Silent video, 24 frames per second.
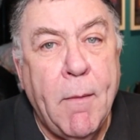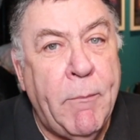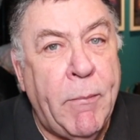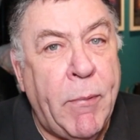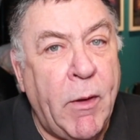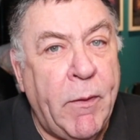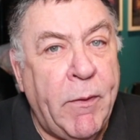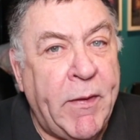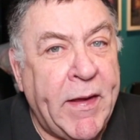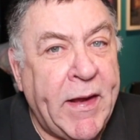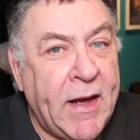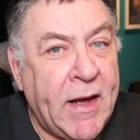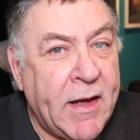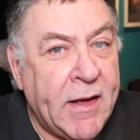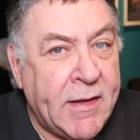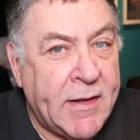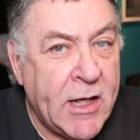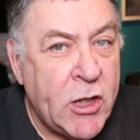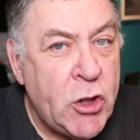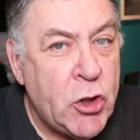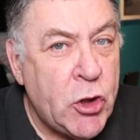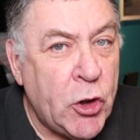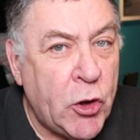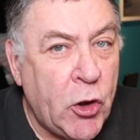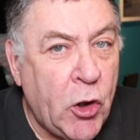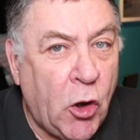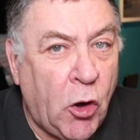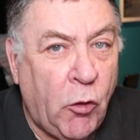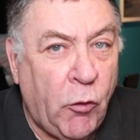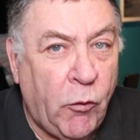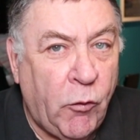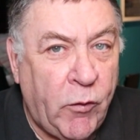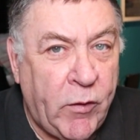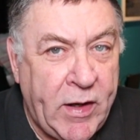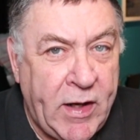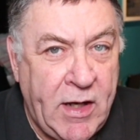But the addition
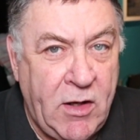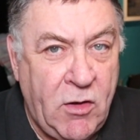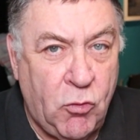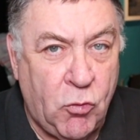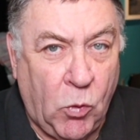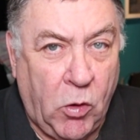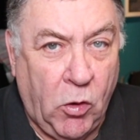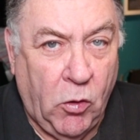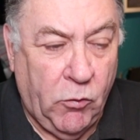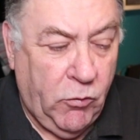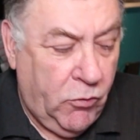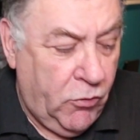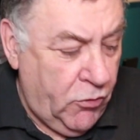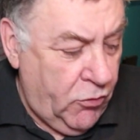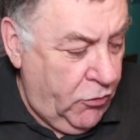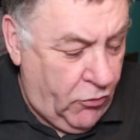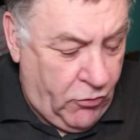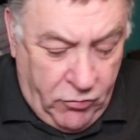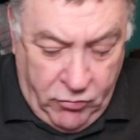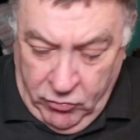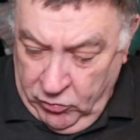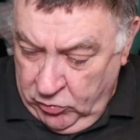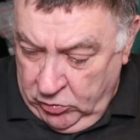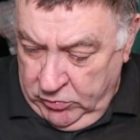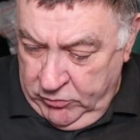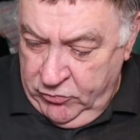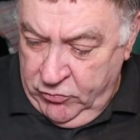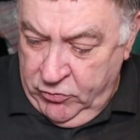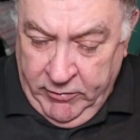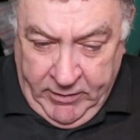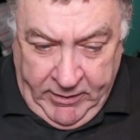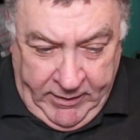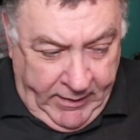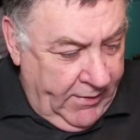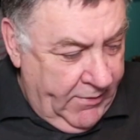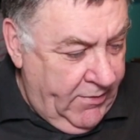on these ones, or
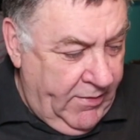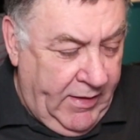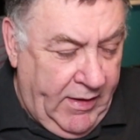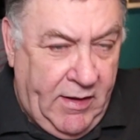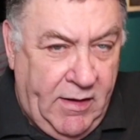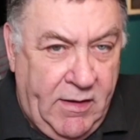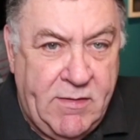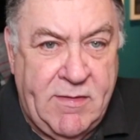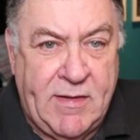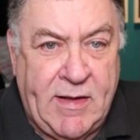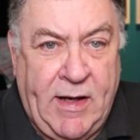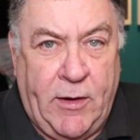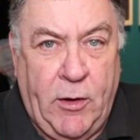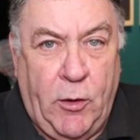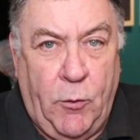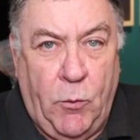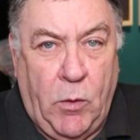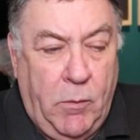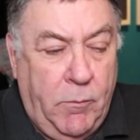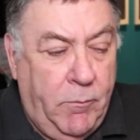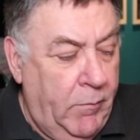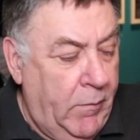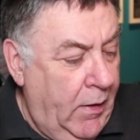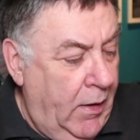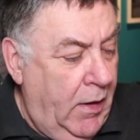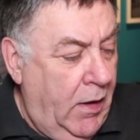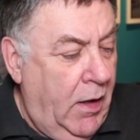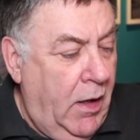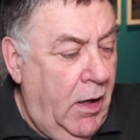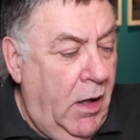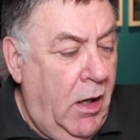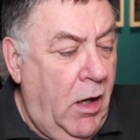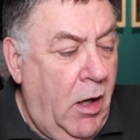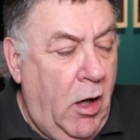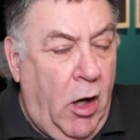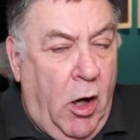sorry, that's the standard one,
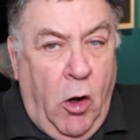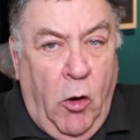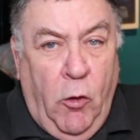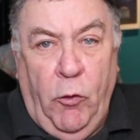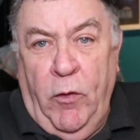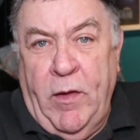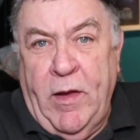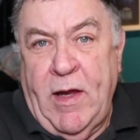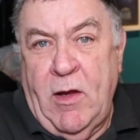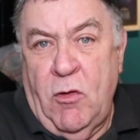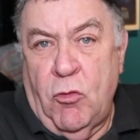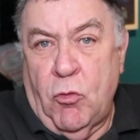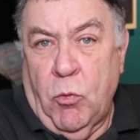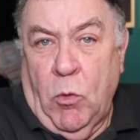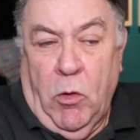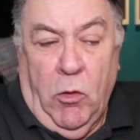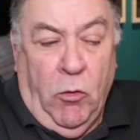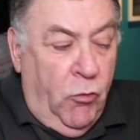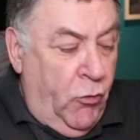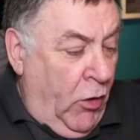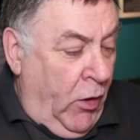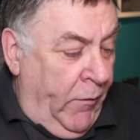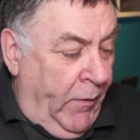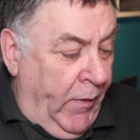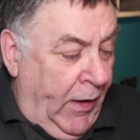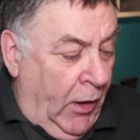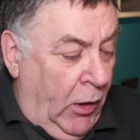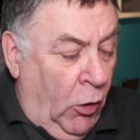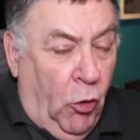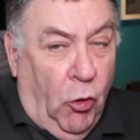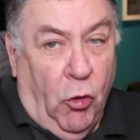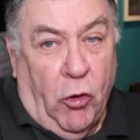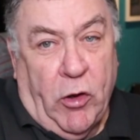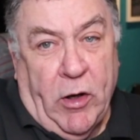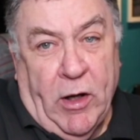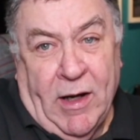on these ones, and they
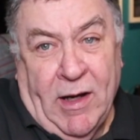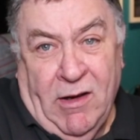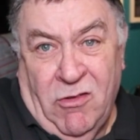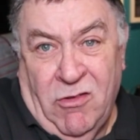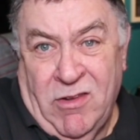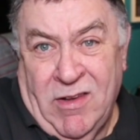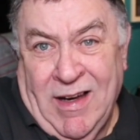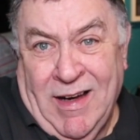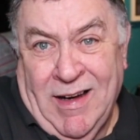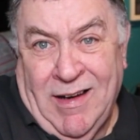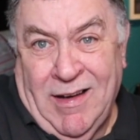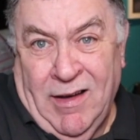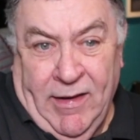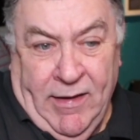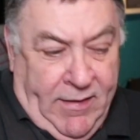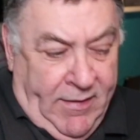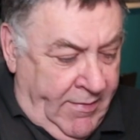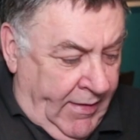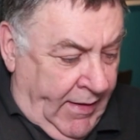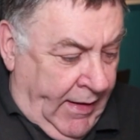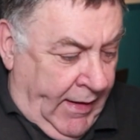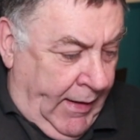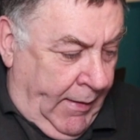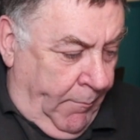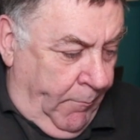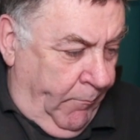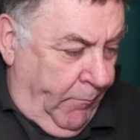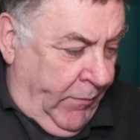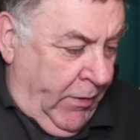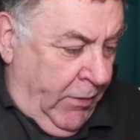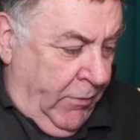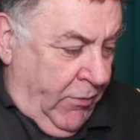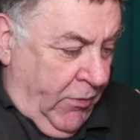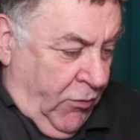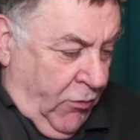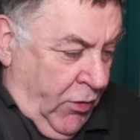look exactly the same.
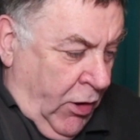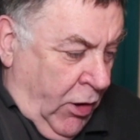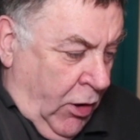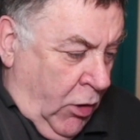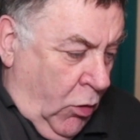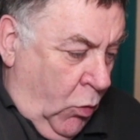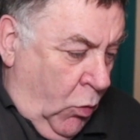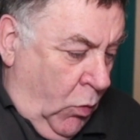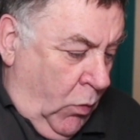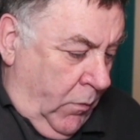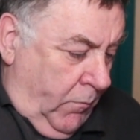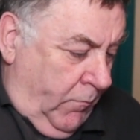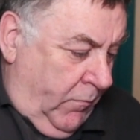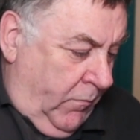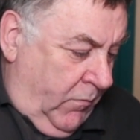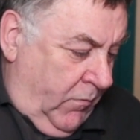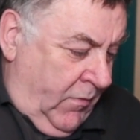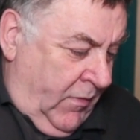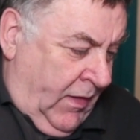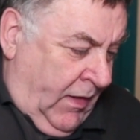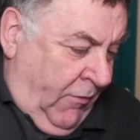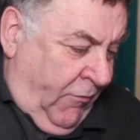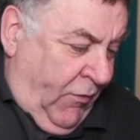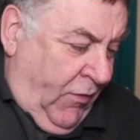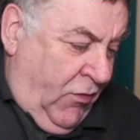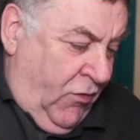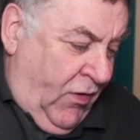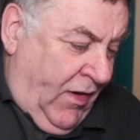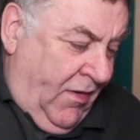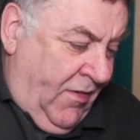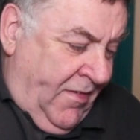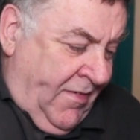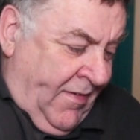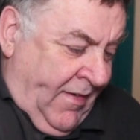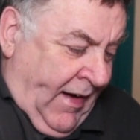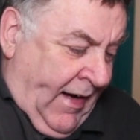There is no difference
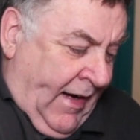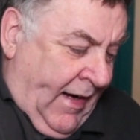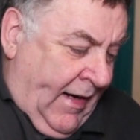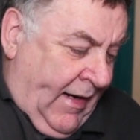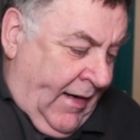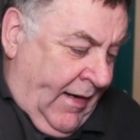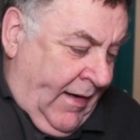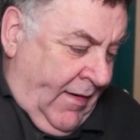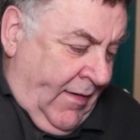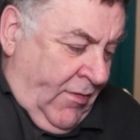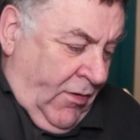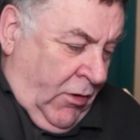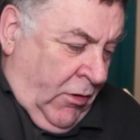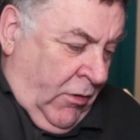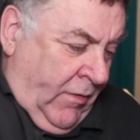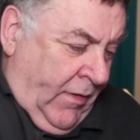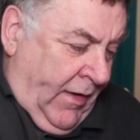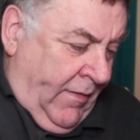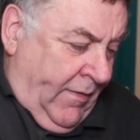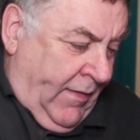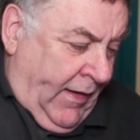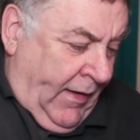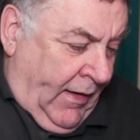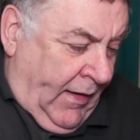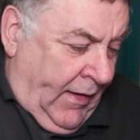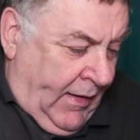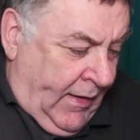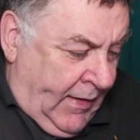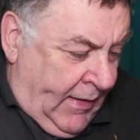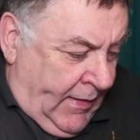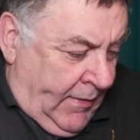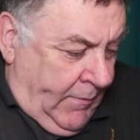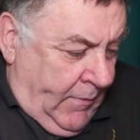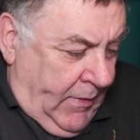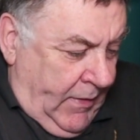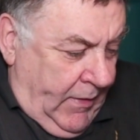in size or anything like
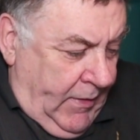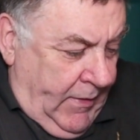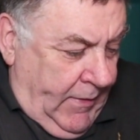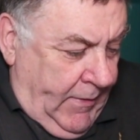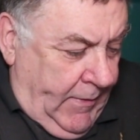that.